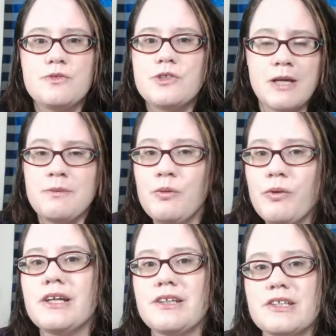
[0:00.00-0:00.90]
Jamie
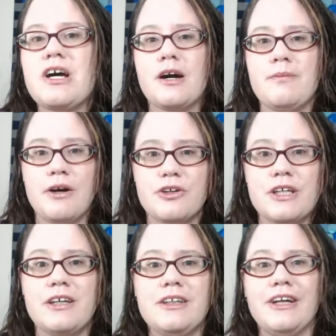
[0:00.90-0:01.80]
wanting to talk about
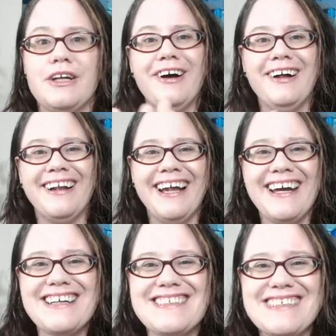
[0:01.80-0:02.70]
shit, like,
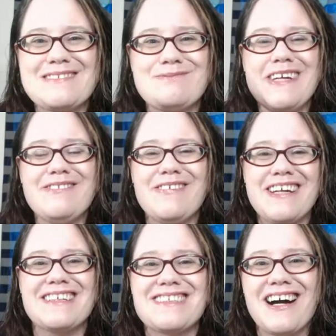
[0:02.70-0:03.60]
it's just me
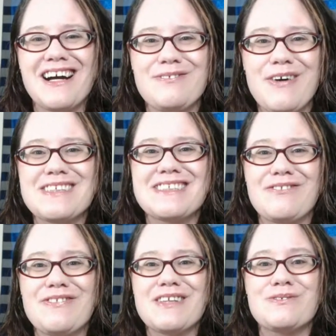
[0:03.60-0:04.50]
wanting to talk about stuff
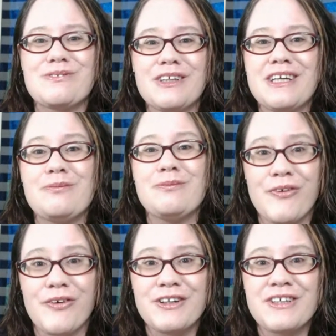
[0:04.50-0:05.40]
that's really
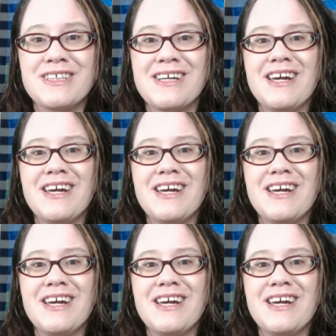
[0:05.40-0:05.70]
important,